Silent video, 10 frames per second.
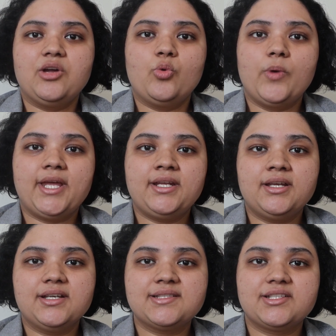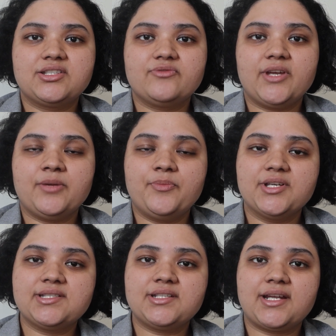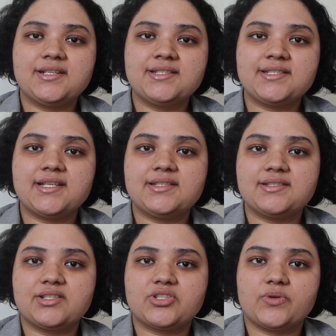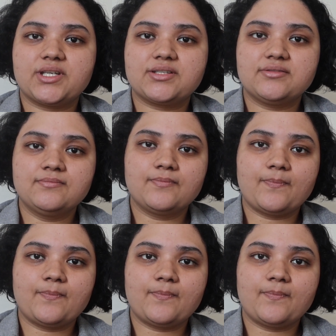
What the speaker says: When a person understands the situation,